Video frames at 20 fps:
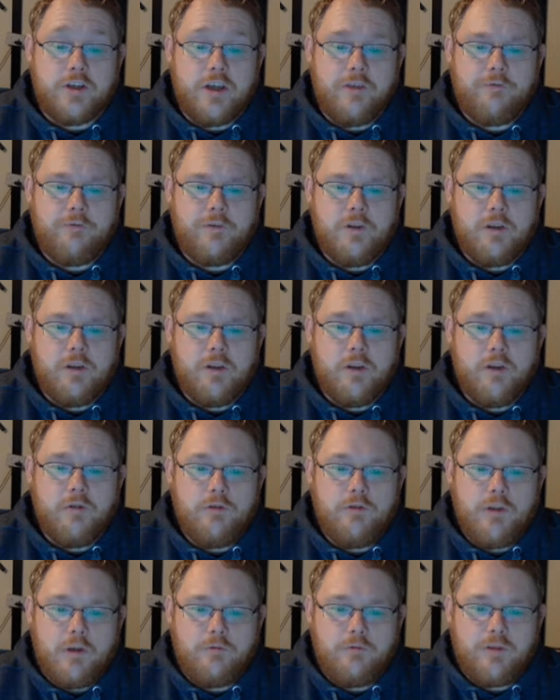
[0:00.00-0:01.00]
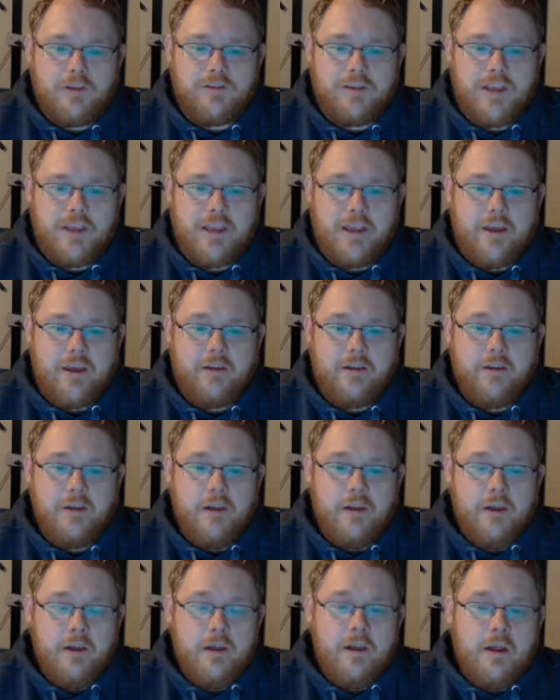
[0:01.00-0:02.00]
If you notice here,
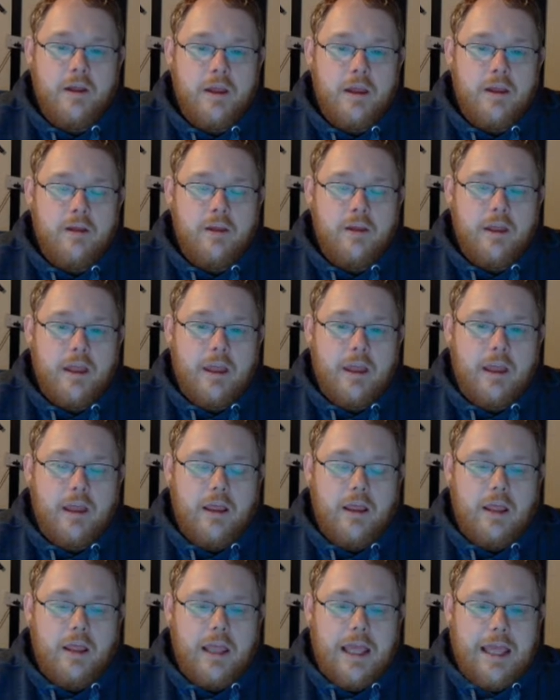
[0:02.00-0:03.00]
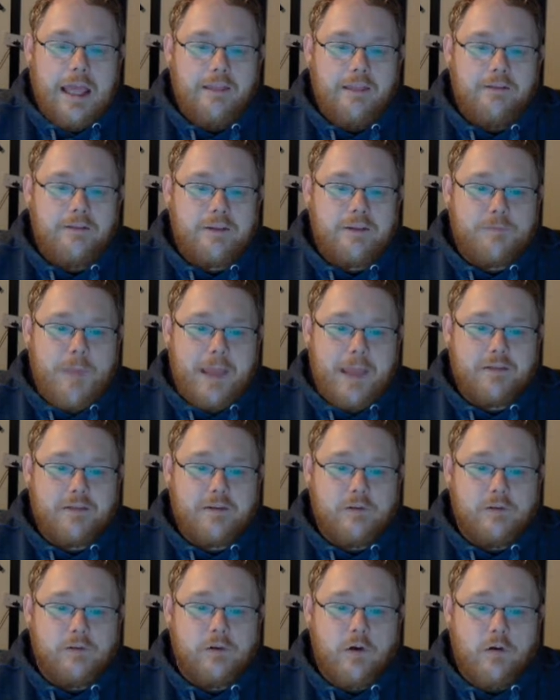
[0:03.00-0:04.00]
its
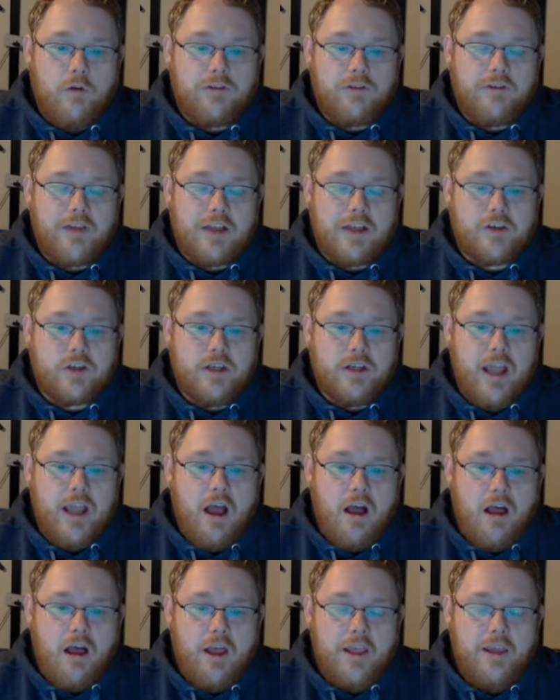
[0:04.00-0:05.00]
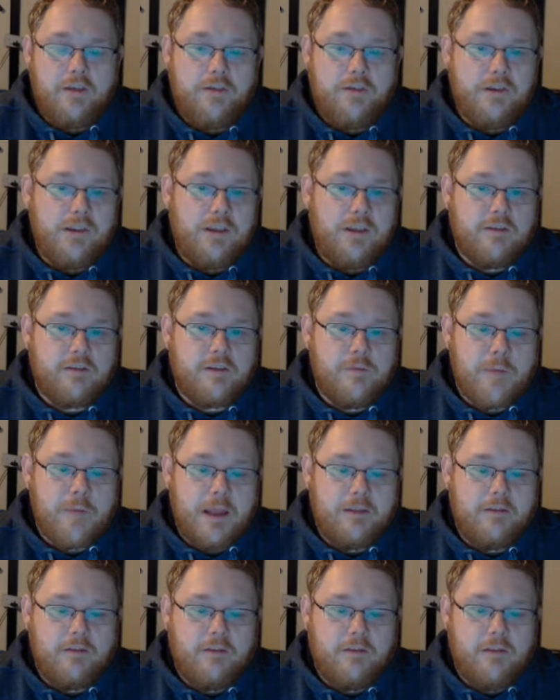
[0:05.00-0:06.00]
spectacle cost is actually higher than its
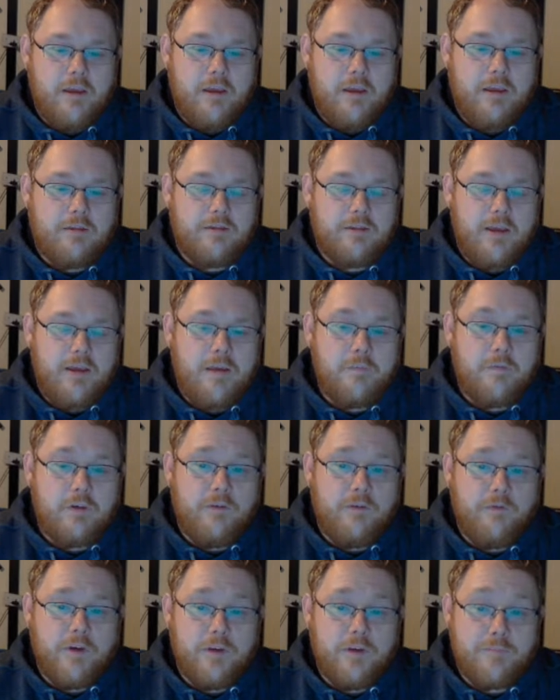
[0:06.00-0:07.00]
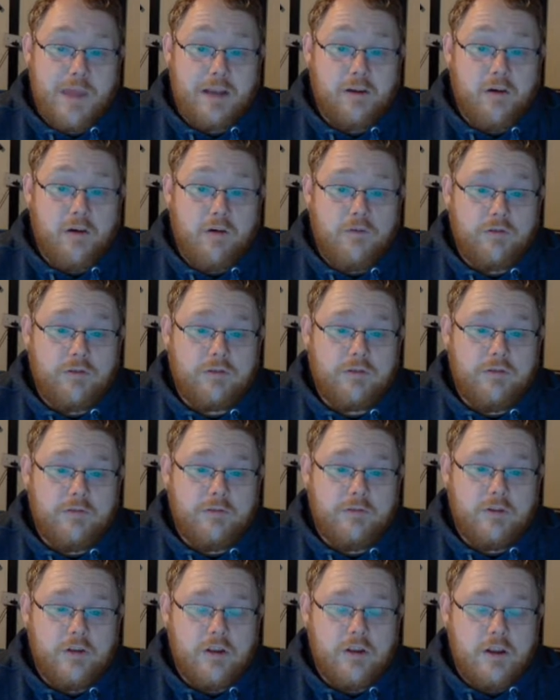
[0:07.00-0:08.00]
converted mana cost.
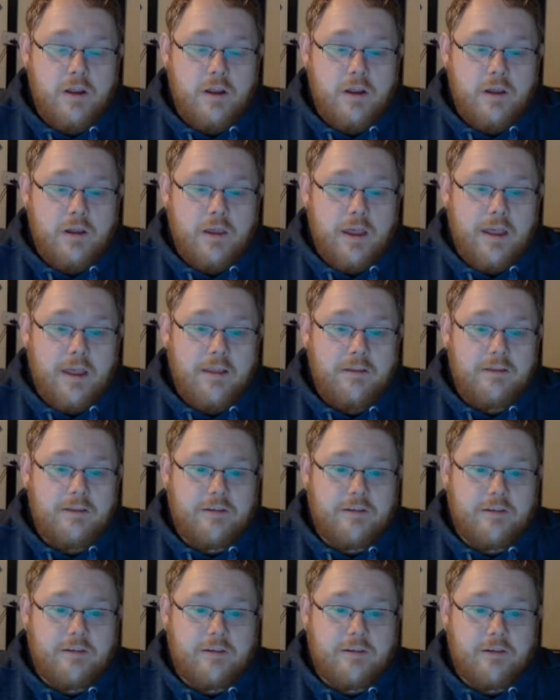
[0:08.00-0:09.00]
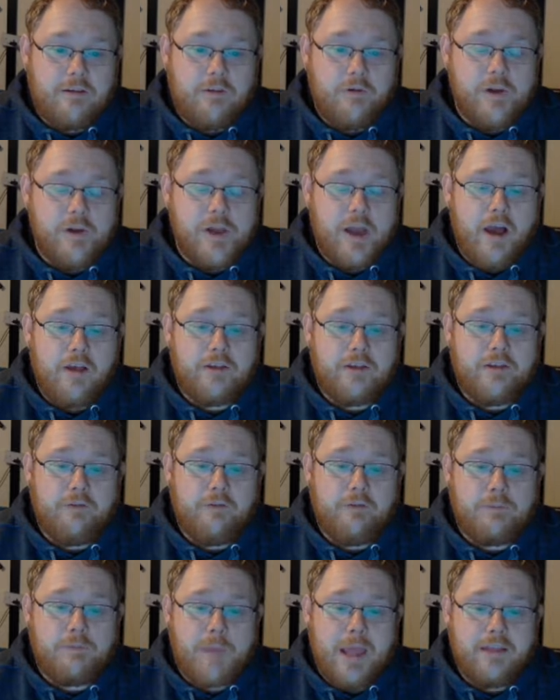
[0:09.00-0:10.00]
You can cast it for
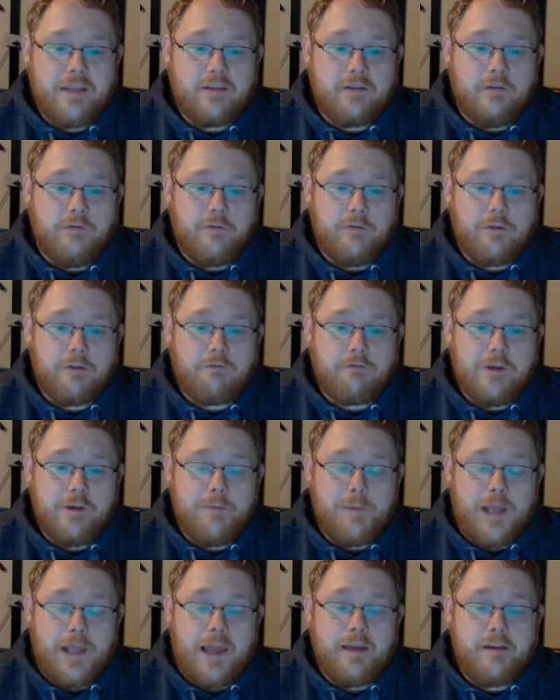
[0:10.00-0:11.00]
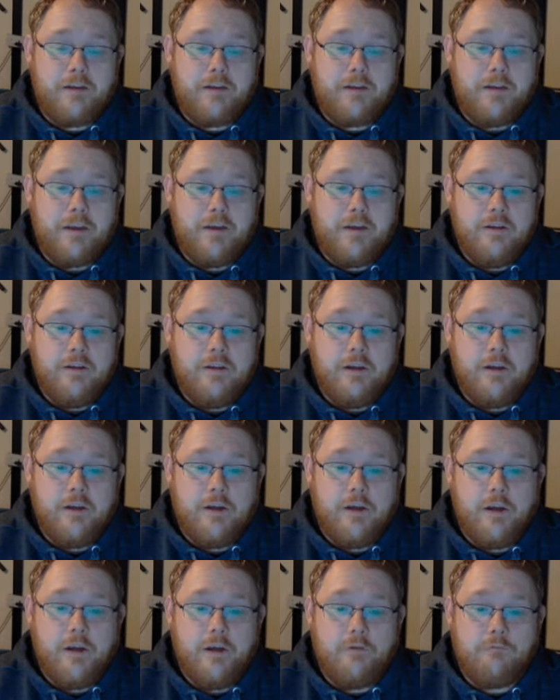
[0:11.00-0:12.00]
spectacle for 3 black
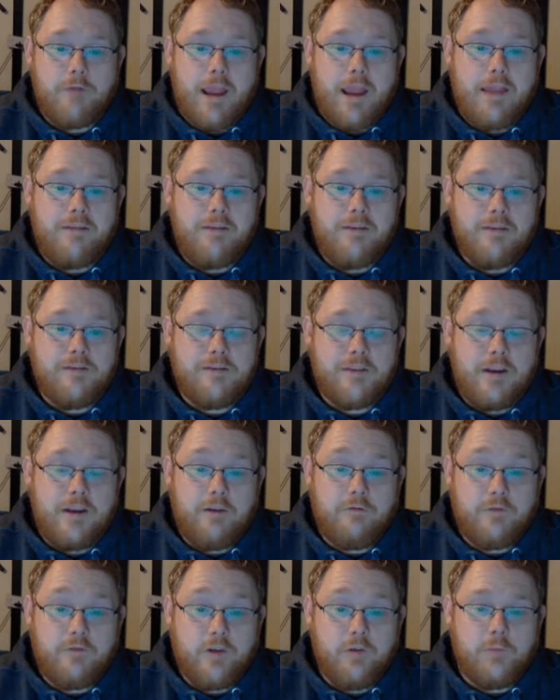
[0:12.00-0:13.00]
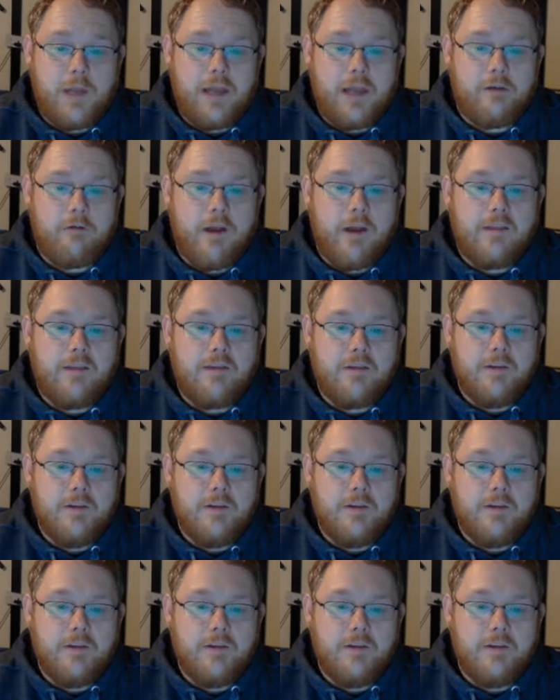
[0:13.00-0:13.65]
red instead of 2 black red.